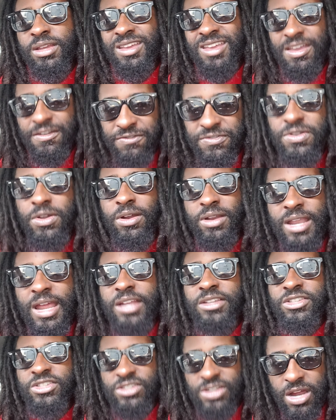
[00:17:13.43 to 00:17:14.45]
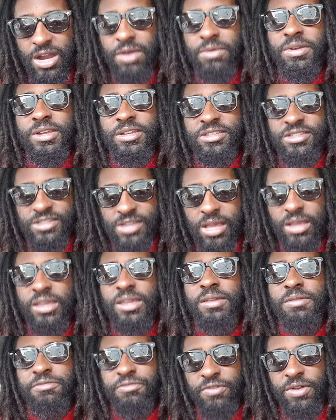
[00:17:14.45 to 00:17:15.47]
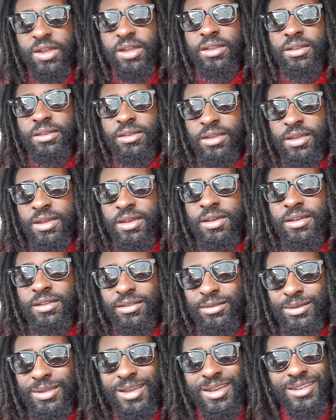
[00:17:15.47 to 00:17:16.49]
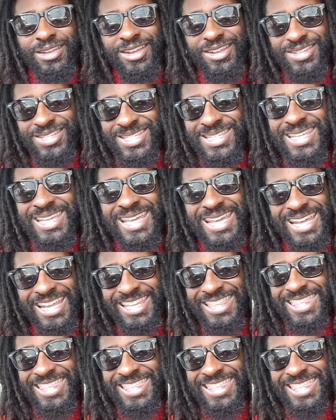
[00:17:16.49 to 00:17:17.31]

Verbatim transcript: If you're that sorry, sucky friend that instigates